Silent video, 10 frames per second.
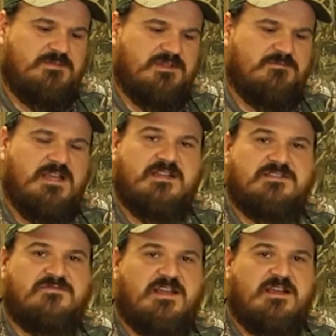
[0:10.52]
in
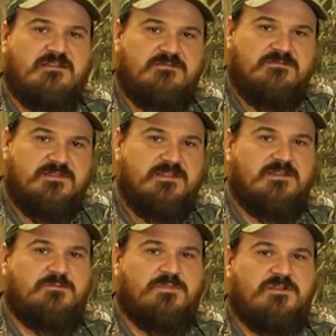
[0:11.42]
Max 5.
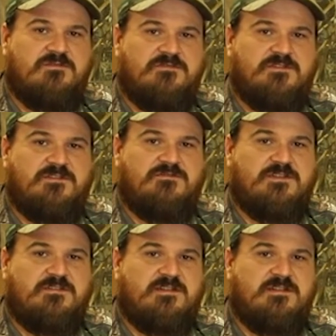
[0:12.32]
Perfect for your
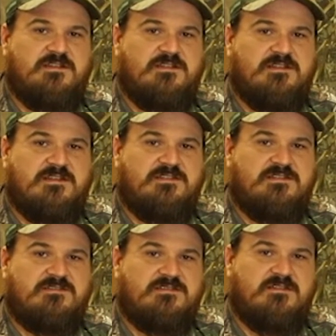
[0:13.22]
field hunting
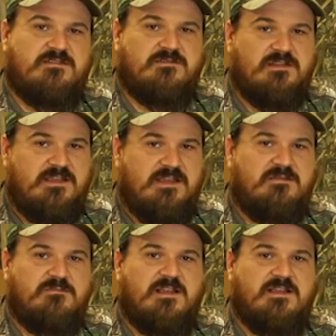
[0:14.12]
conditions,
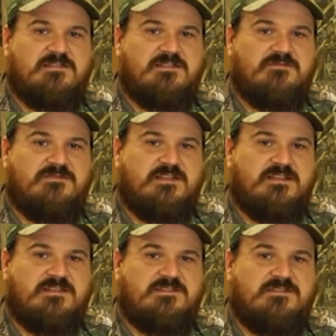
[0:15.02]
layout blind, stuff like
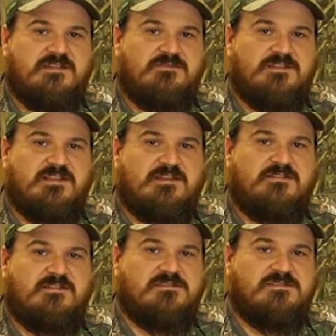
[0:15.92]
that. You can have it laying
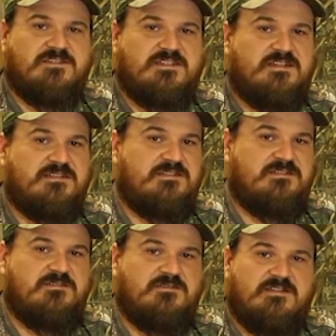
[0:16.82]
across your chest. You
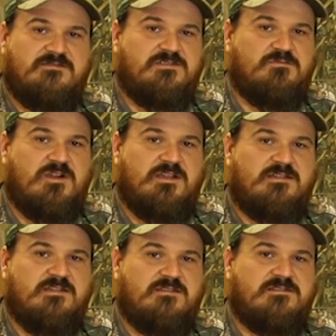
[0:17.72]
don't have those bright
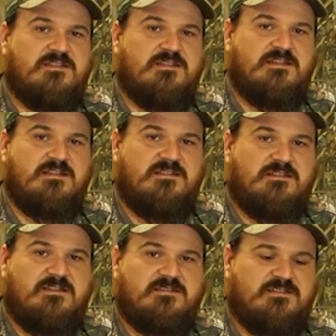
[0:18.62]
colors laying out that
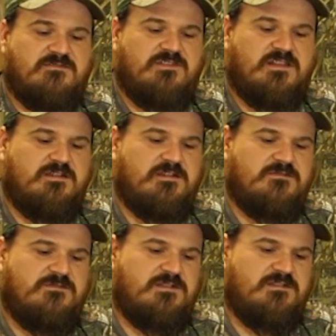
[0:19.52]
ducks can flare
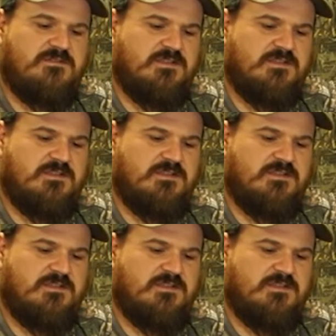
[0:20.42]
off of.